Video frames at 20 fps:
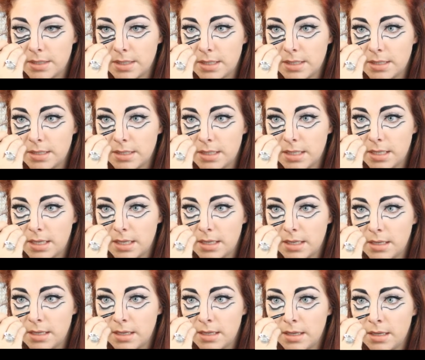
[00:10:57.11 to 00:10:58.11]
easy
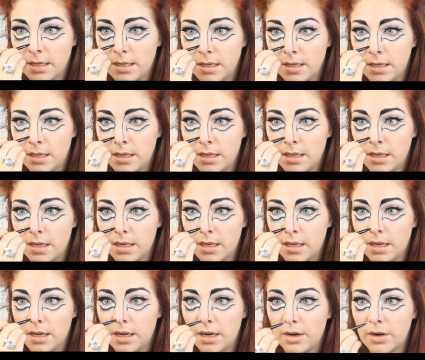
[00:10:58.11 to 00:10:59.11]

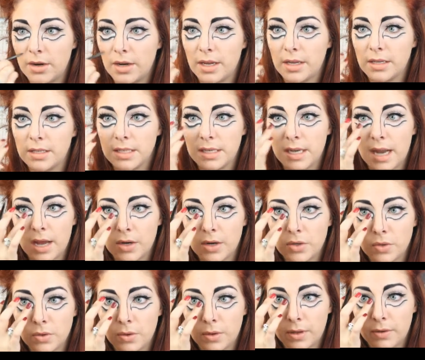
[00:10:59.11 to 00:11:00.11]
area to
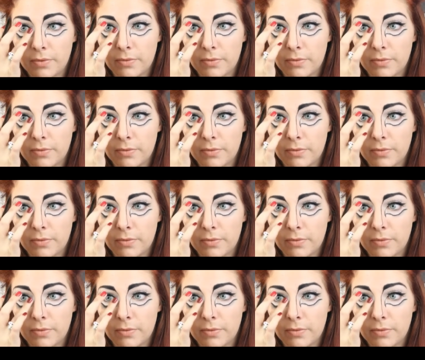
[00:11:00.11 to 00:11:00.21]
naturally